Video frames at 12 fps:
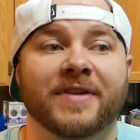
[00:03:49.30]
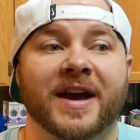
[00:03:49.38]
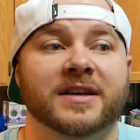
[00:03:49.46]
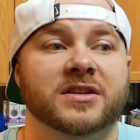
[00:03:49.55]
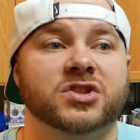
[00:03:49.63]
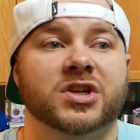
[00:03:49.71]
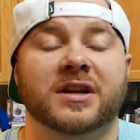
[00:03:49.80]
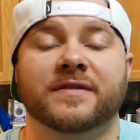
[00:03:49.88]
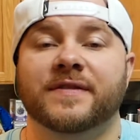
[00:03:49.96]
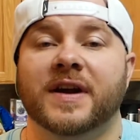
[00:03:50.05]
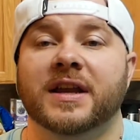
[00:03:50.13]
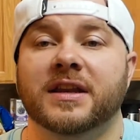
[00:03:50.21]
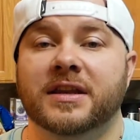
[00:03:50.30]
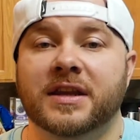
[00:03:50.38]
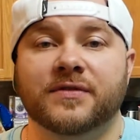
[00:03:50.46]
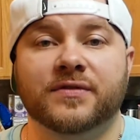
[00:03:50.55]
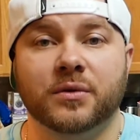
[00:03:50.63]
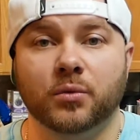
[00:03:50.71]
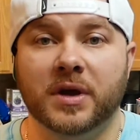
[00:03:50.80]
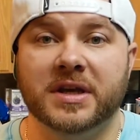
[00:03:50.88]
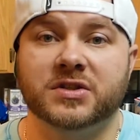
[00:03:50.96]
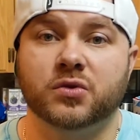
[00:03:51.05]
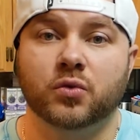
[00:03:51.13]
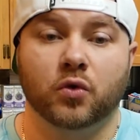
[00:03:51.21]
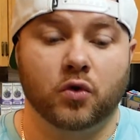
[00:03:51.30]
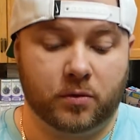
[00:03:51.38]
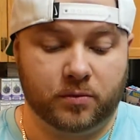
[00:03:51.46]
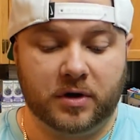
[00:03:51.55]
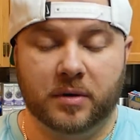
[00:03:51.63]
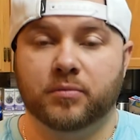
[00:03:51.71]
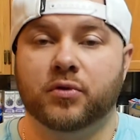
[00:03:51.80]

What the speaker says: had to try to find different ways to incorporate